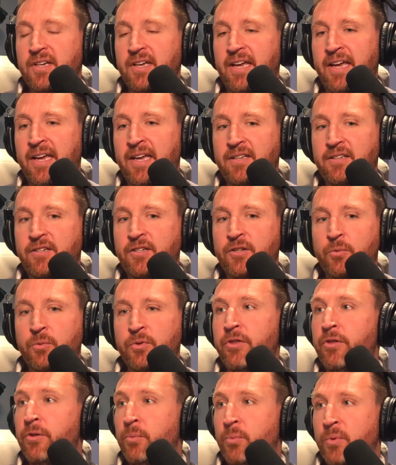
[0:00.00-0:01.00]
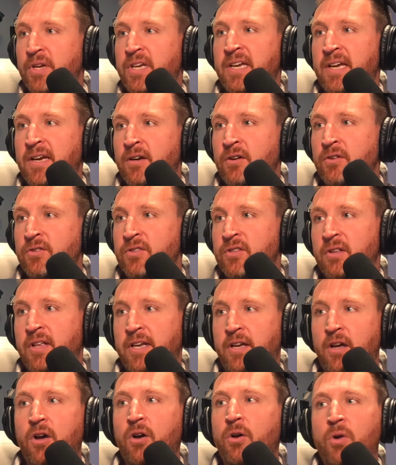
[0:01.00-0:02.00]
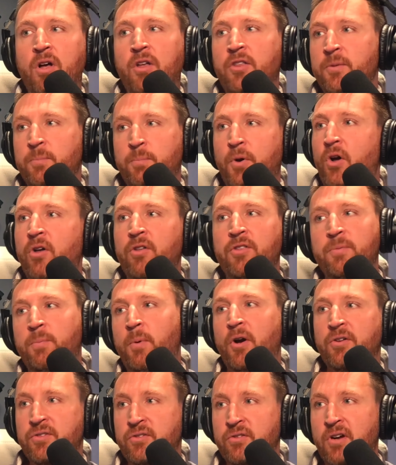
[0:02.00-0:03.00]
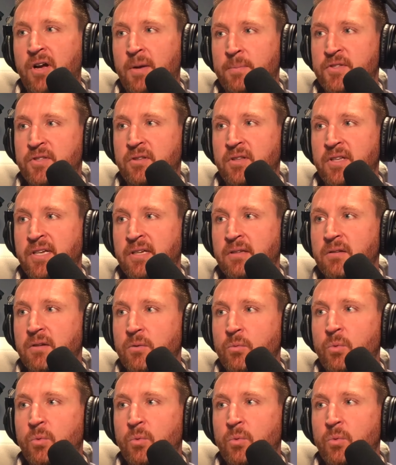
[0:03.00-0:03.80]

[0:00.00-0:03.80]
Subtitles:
in 3 years they're like, oh, all the parts are obsolete.